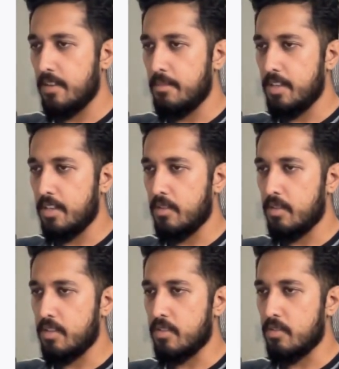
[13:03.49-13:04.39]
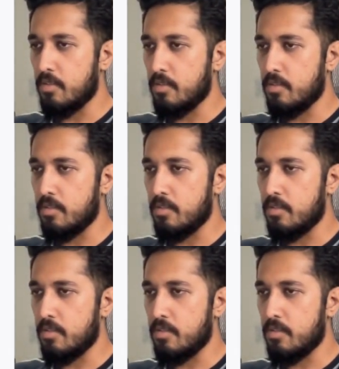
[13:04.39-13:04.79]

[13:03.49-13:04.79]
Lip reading: be equals to